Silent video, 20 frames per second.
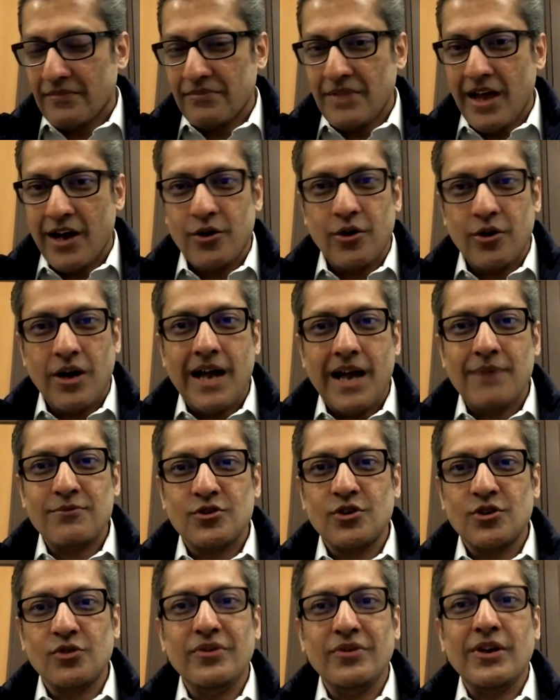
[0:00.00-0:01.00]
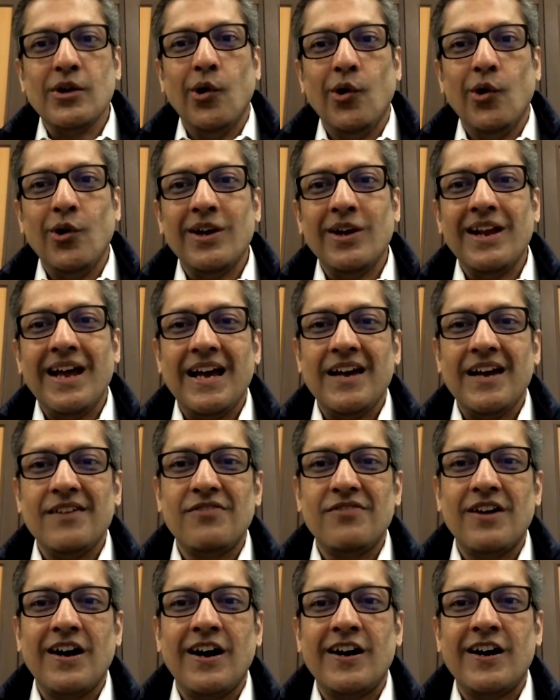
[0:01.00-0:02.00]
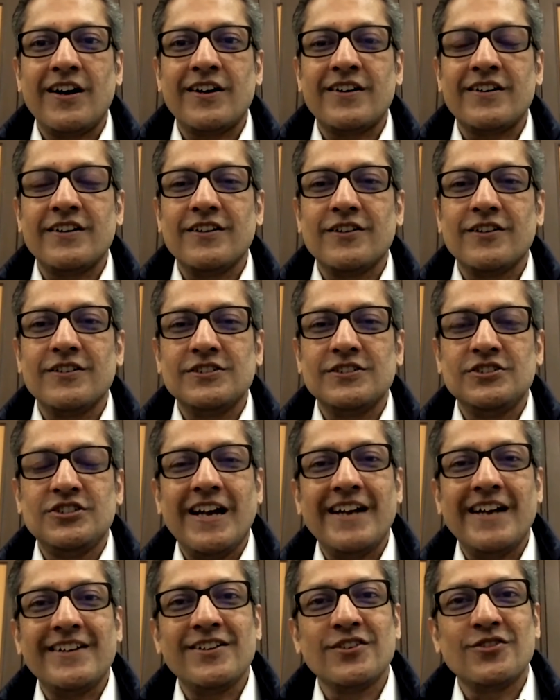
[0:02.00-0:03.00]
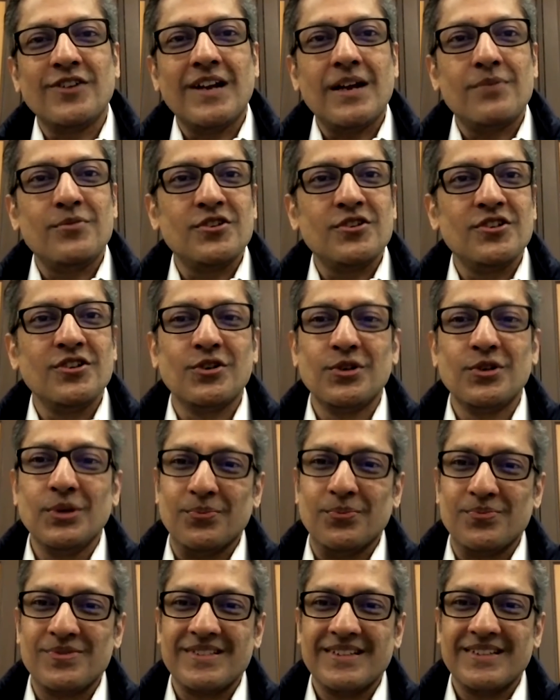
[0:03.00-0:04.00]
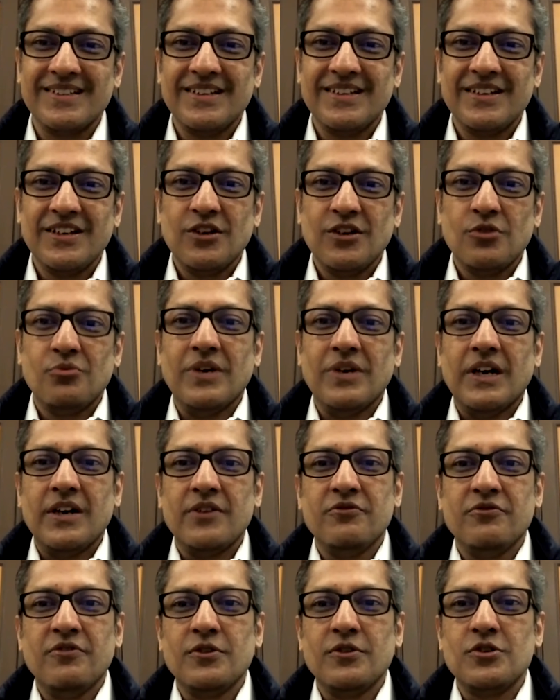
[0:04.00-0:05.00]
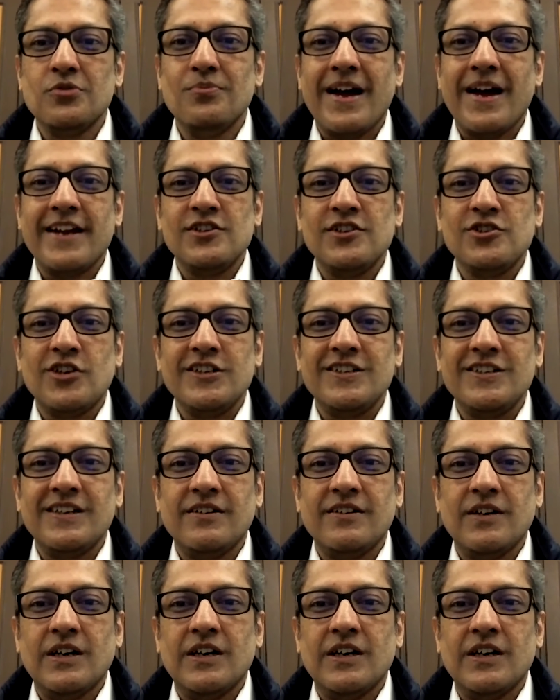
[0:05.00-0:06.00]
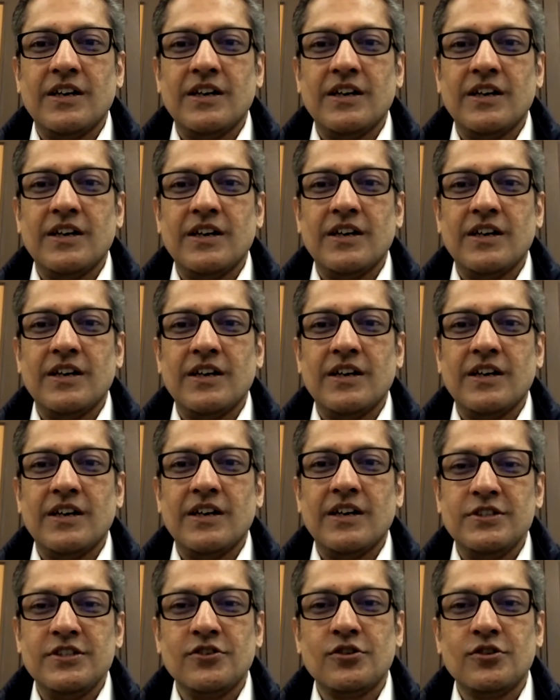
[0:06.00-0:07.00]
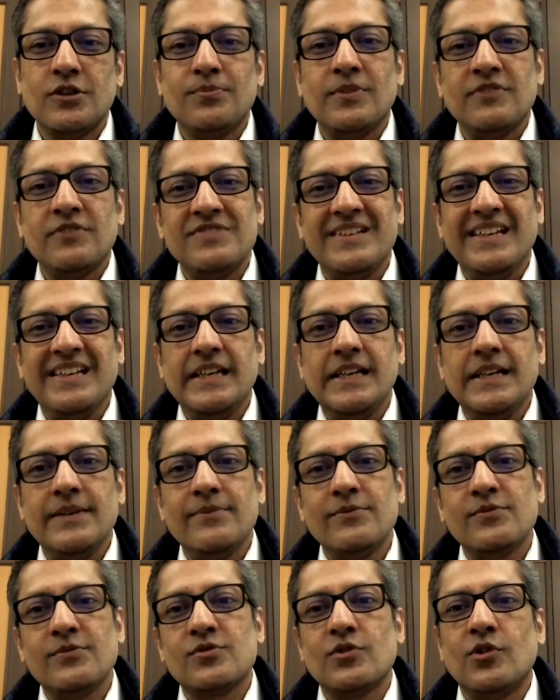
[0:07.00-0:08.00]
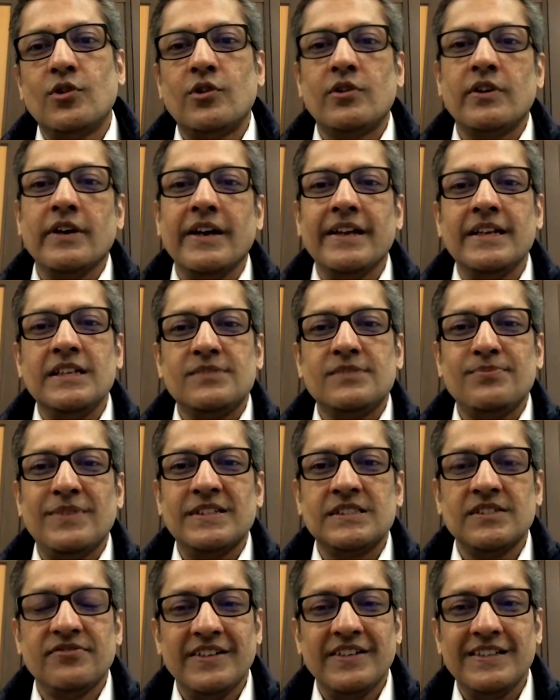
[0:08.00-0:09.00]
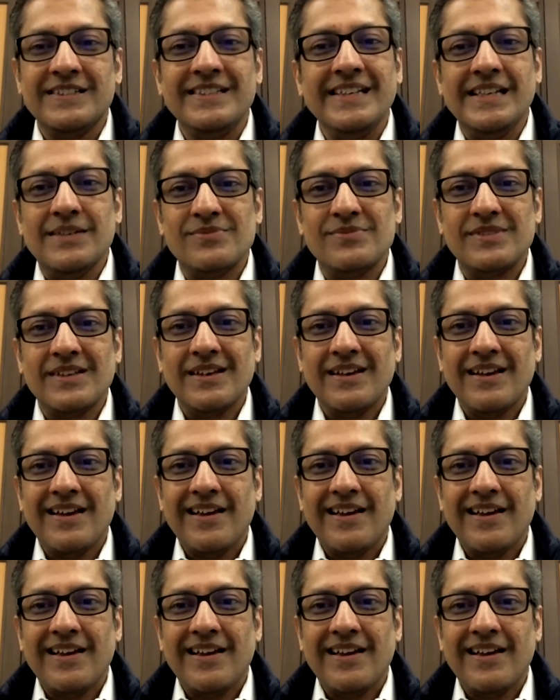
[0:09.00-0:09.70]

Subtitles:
Now, I'm sure we all have our chat and collaboration groups where to manage our immediate group of teams or any specific teams.